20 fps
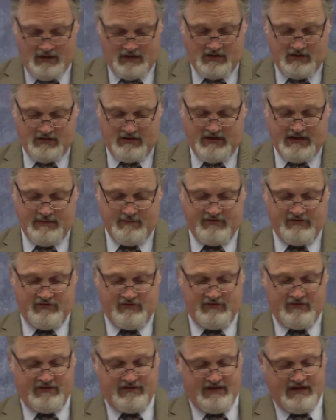claims
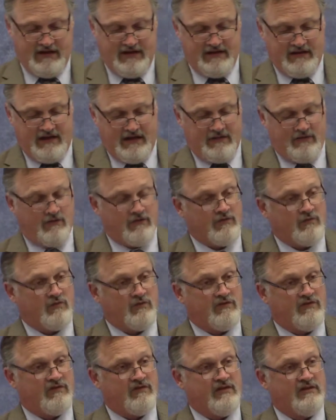so that they and others
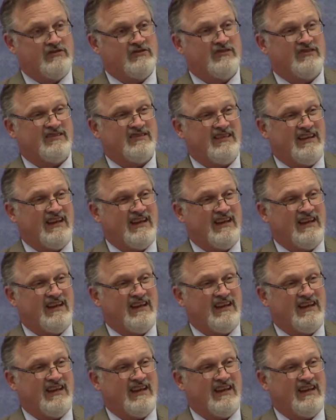would see just